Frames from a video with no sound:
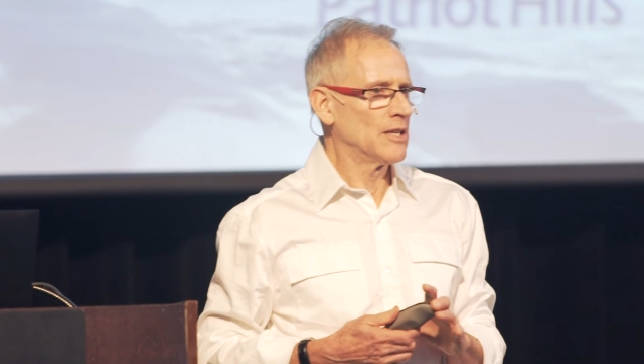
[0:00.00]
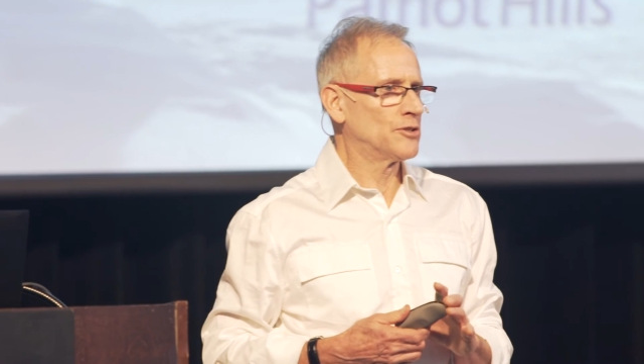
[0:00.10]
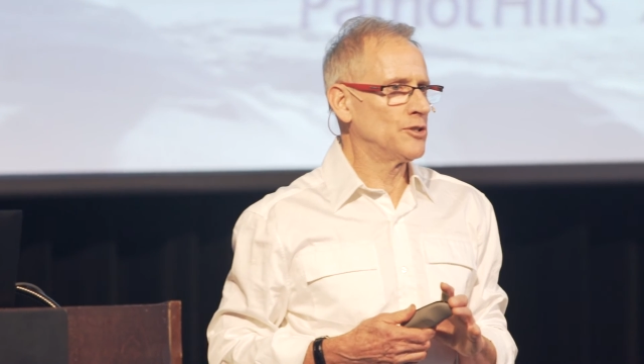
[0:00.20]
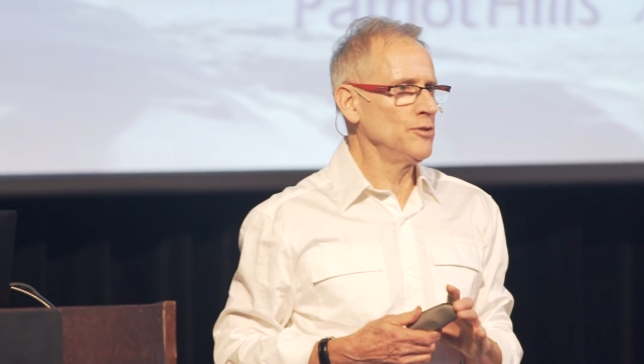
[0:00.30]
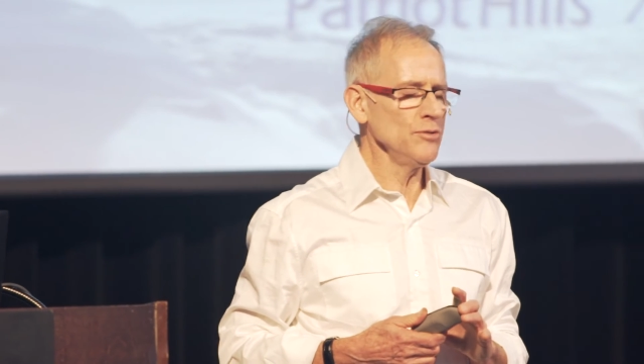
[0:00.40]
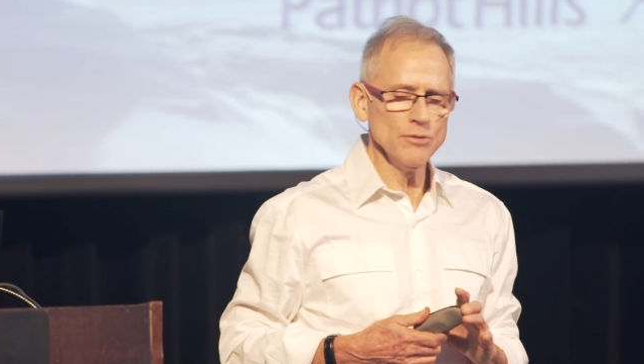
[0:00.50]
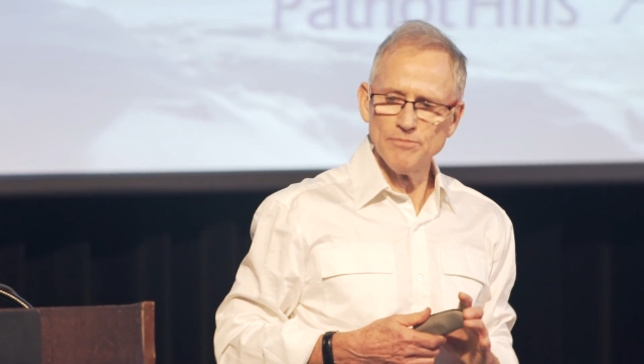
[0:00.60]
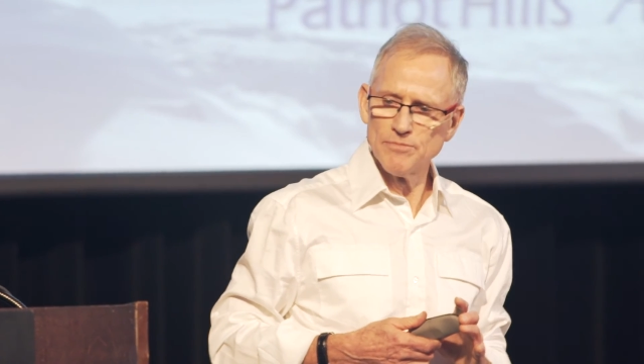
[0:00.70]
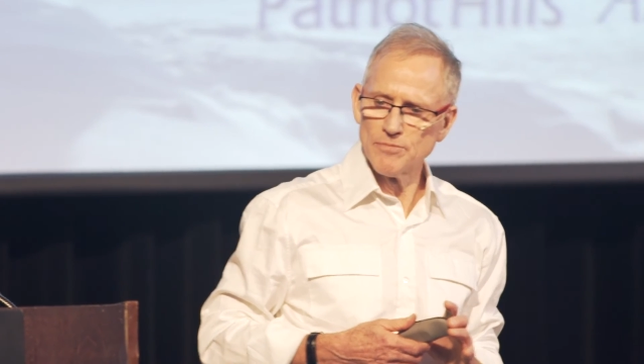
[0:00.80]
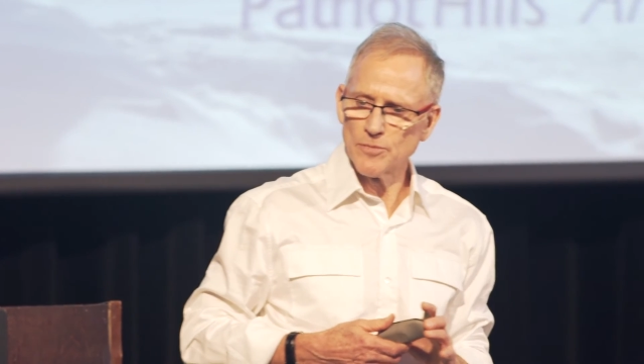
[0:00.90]
Do
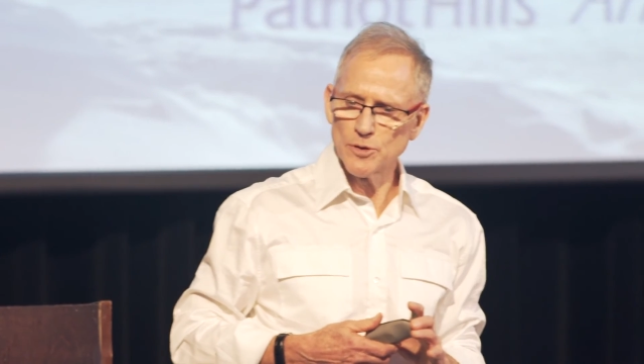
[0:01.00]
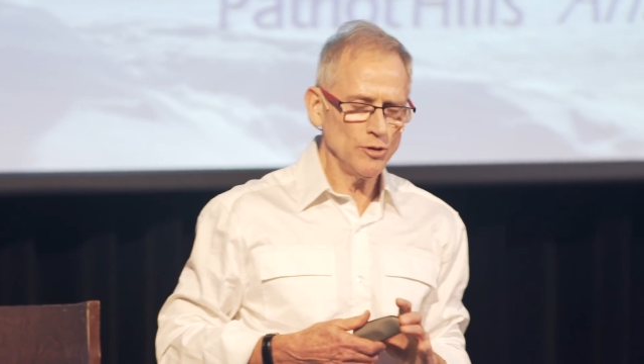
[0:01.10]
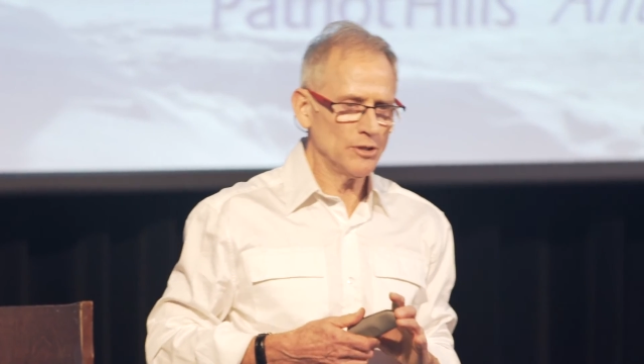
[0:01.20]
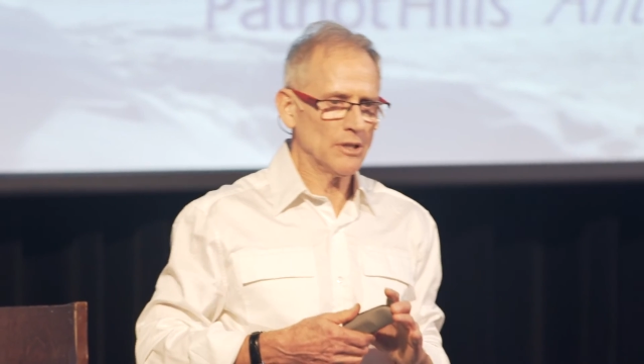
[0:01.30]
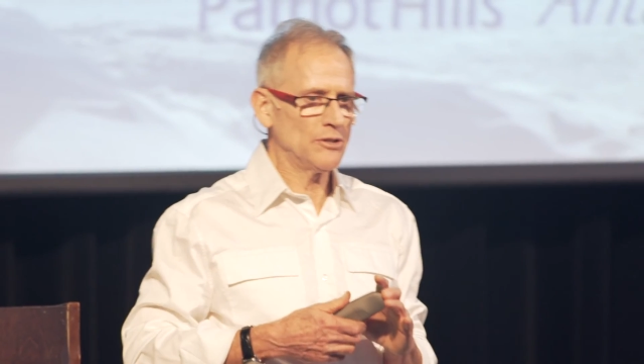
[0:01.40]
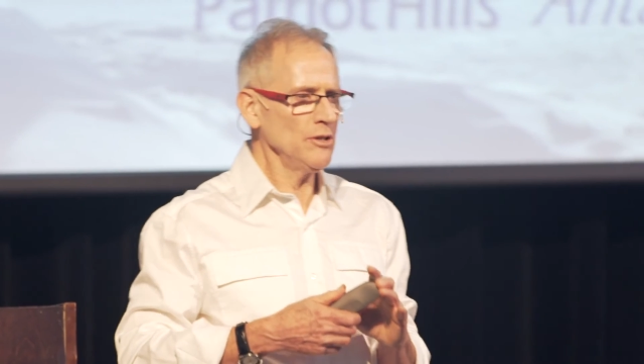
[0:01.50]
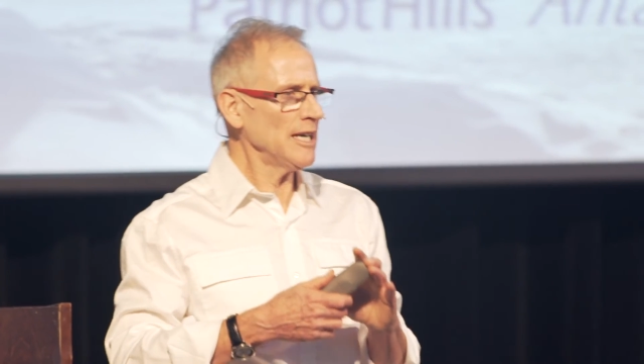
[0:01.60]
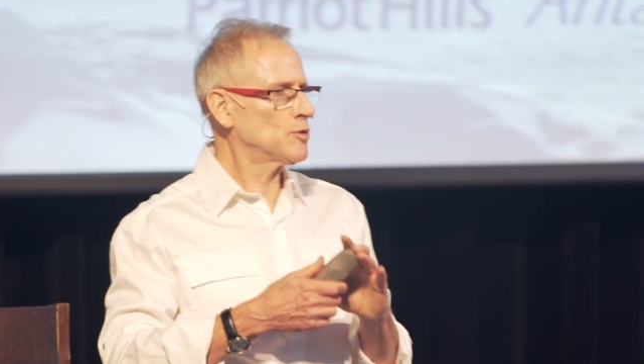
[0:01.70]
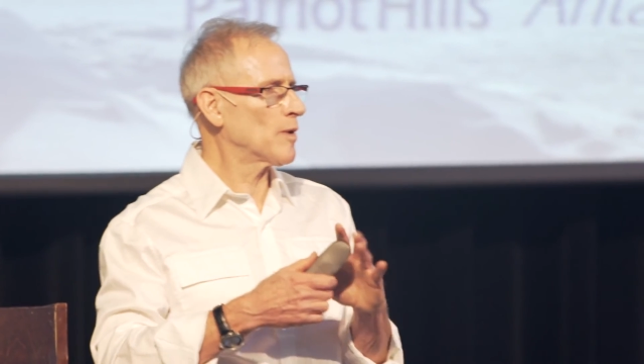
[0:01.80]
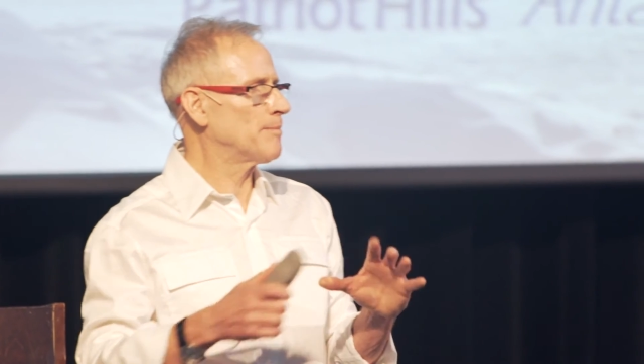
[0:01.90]
you, you, do you
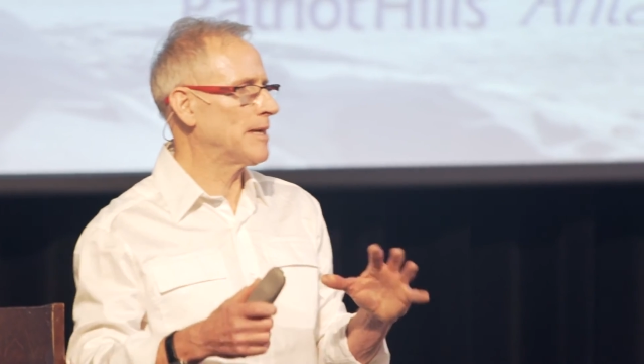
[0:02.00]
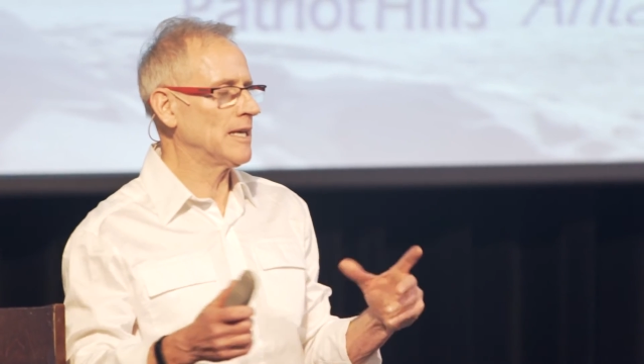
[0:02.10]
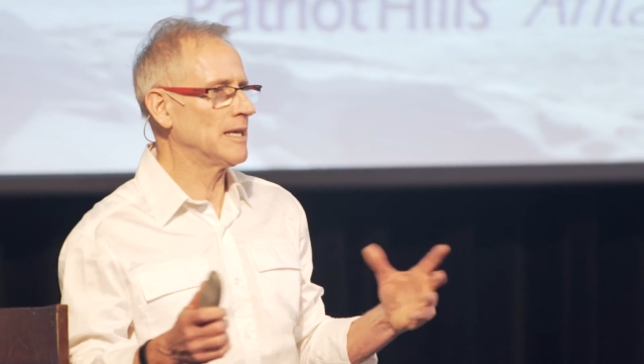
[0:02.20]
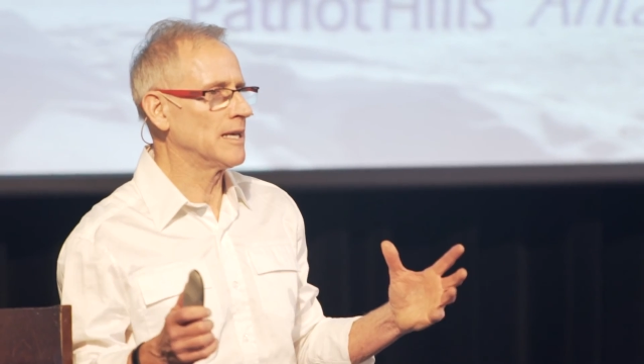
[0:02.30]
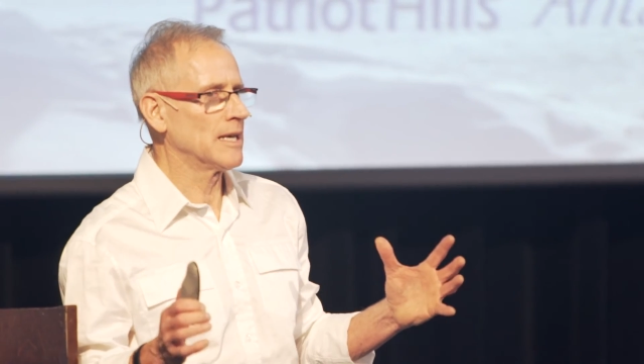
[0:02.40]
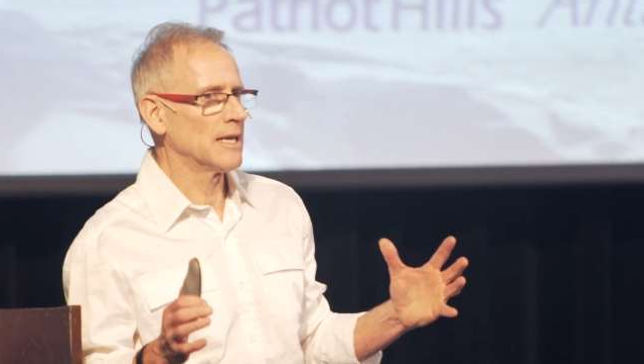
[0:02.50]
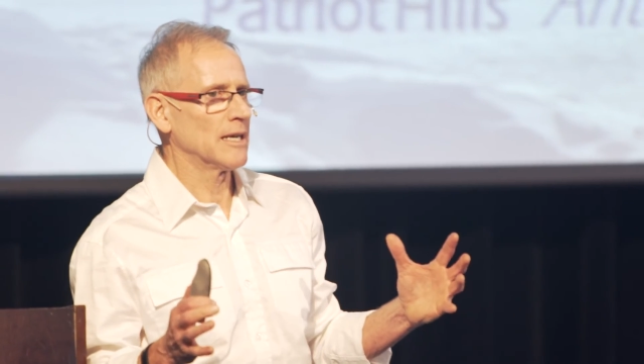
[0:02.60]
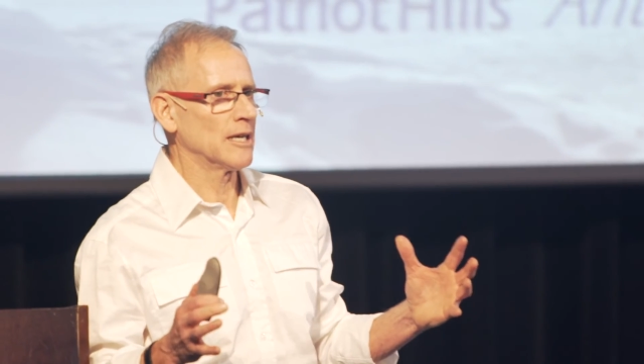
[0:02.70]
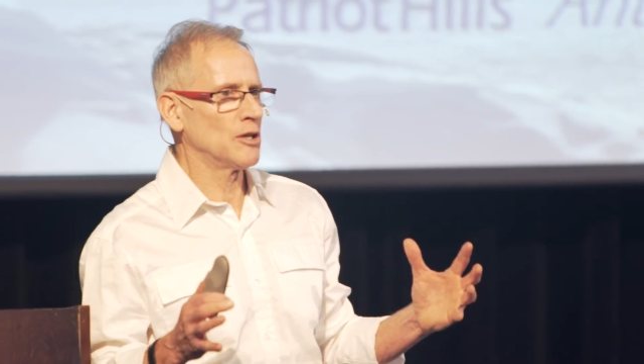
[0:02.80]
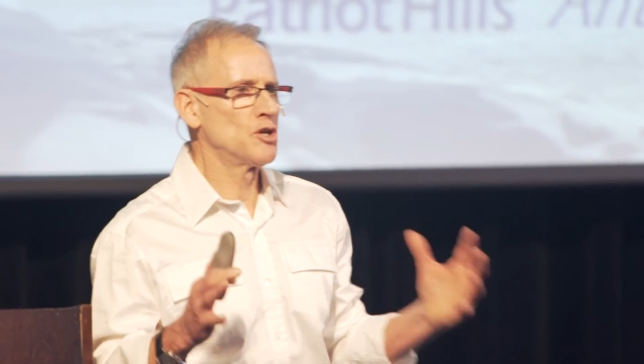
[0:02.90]
guys want to be
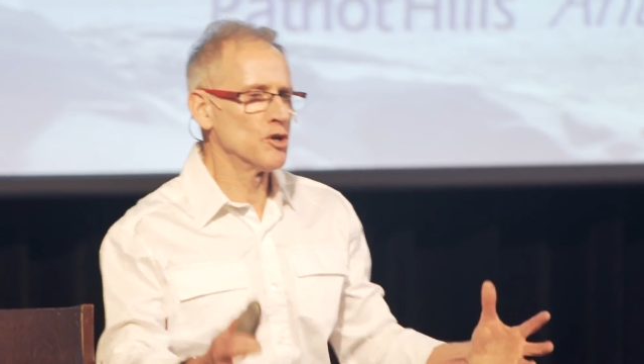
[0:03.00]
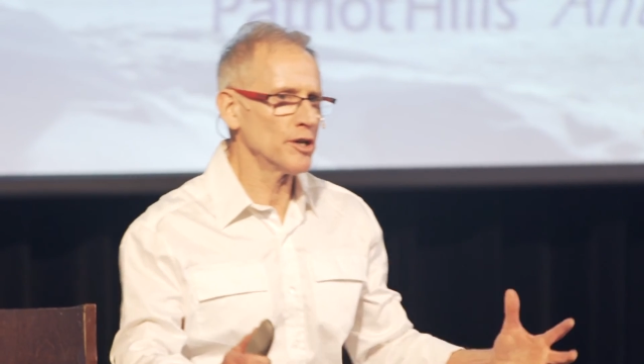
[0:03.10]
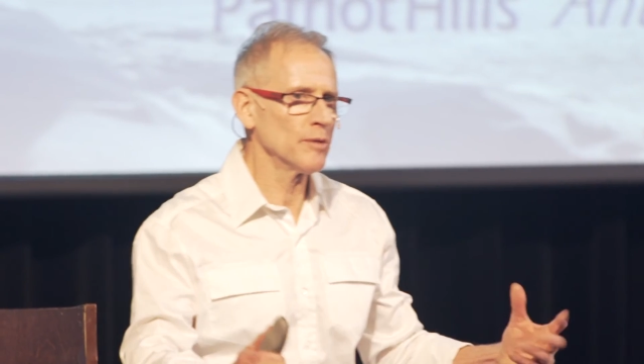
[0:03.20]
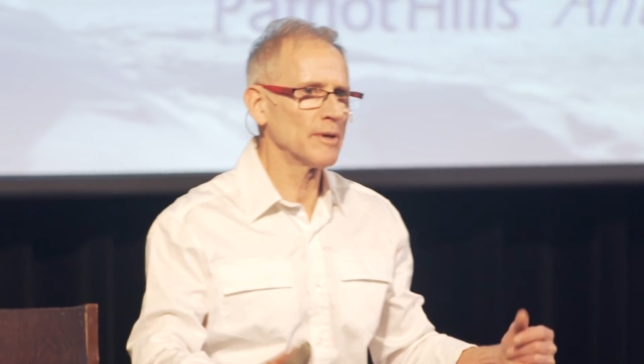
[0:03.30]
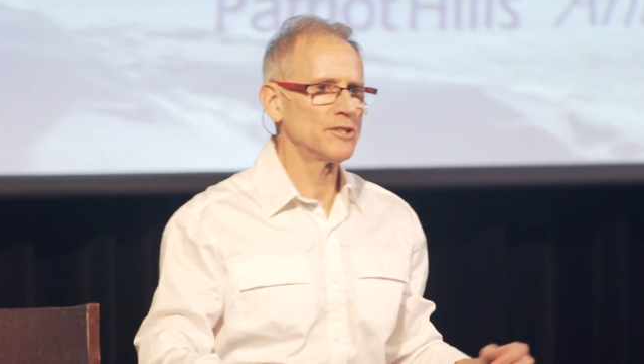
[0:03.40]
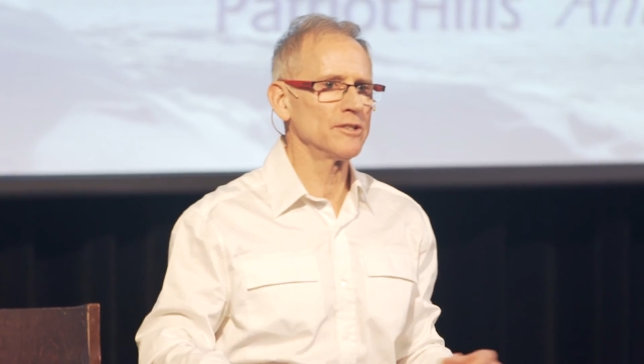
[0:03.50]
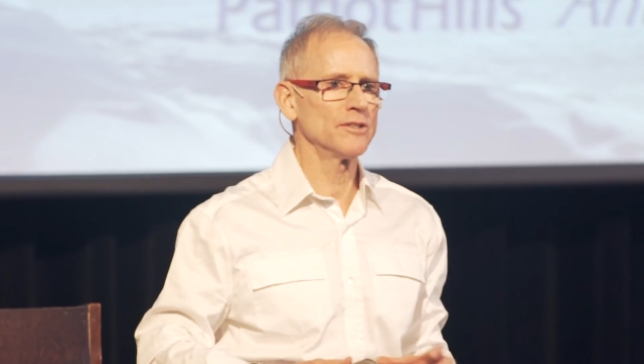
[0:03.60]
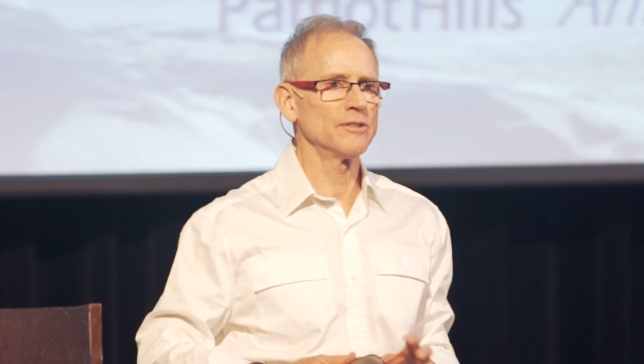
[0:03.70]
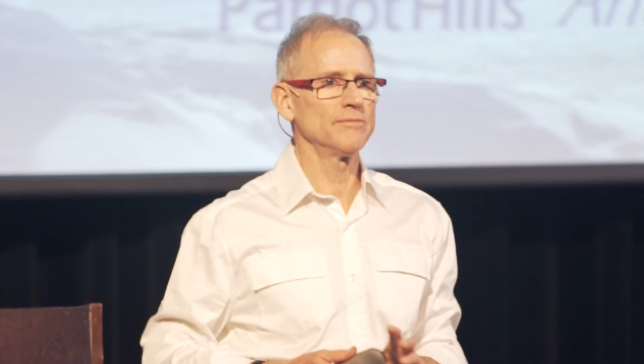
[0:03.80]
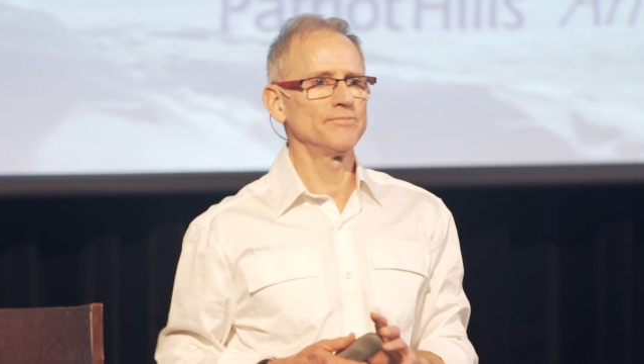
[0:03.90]
good at what you
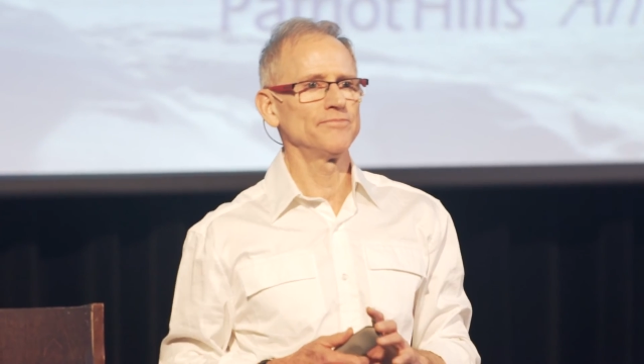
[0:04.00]
do?